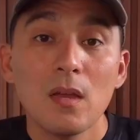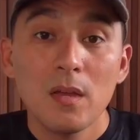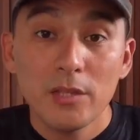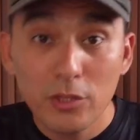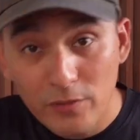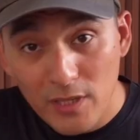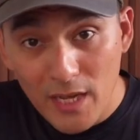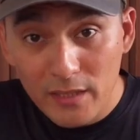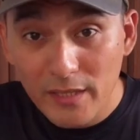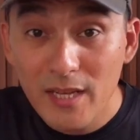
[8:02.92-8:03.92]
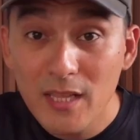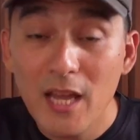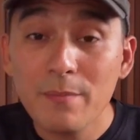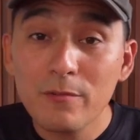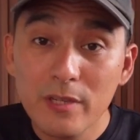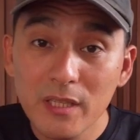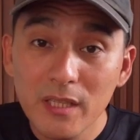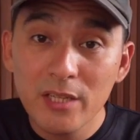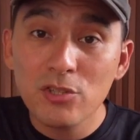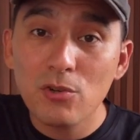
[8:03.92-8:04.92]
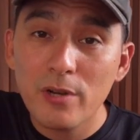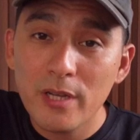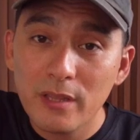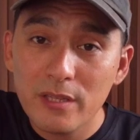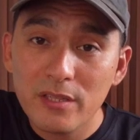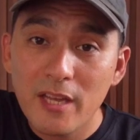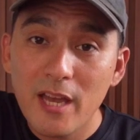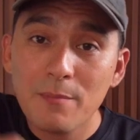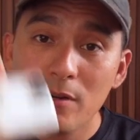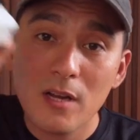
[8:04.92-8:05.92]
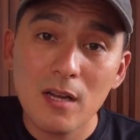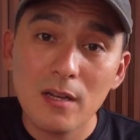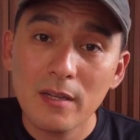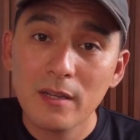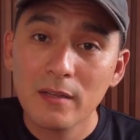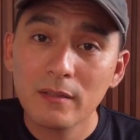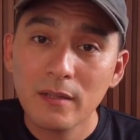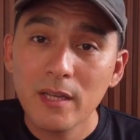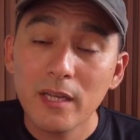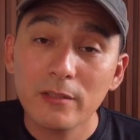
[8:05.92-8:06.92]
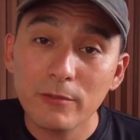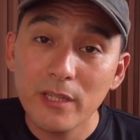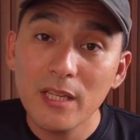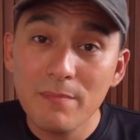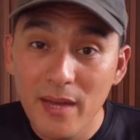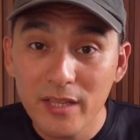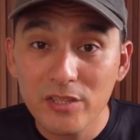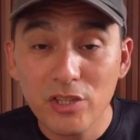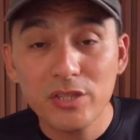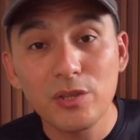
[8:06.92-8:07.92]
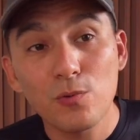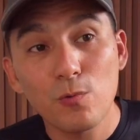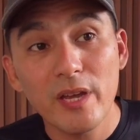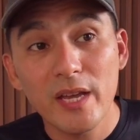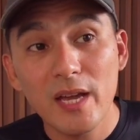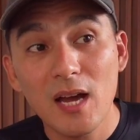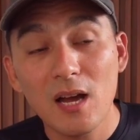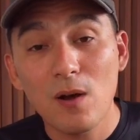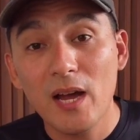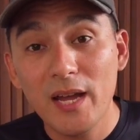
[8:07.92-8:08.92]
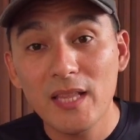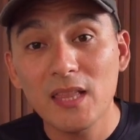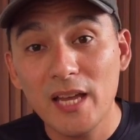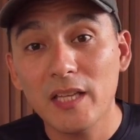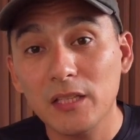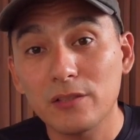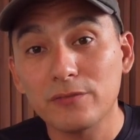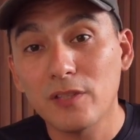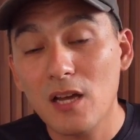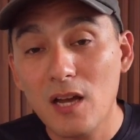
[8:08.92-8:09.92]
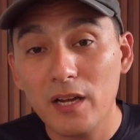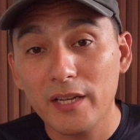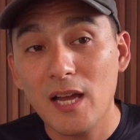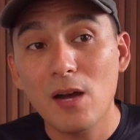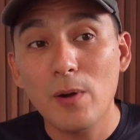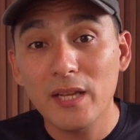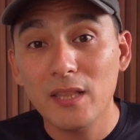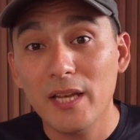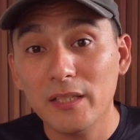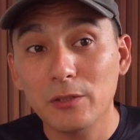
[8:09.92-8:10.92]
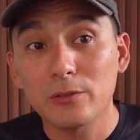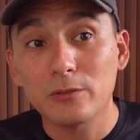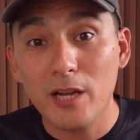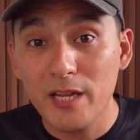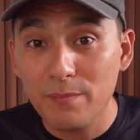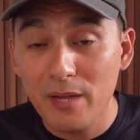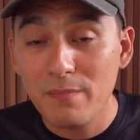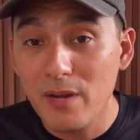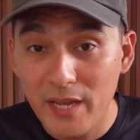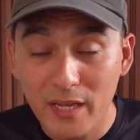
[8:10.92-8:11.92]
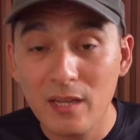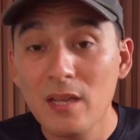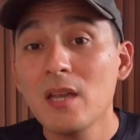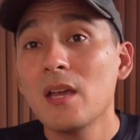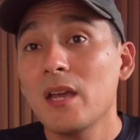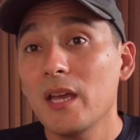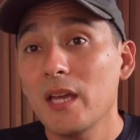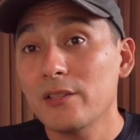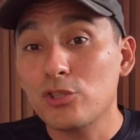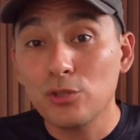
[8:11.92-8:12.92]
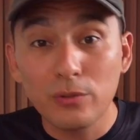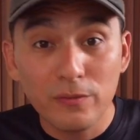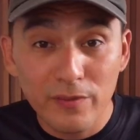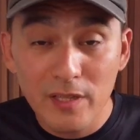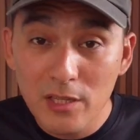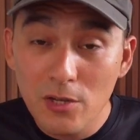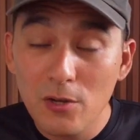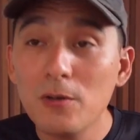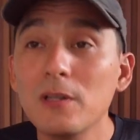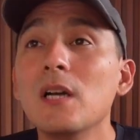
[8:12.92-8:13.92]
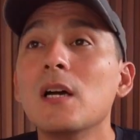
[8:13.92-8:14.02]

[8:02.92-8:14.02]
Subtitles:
So if you can't tell, I'm really enjoying this camera. It really matches the way how I like to vlog and how I like to ride my bike and shoot video.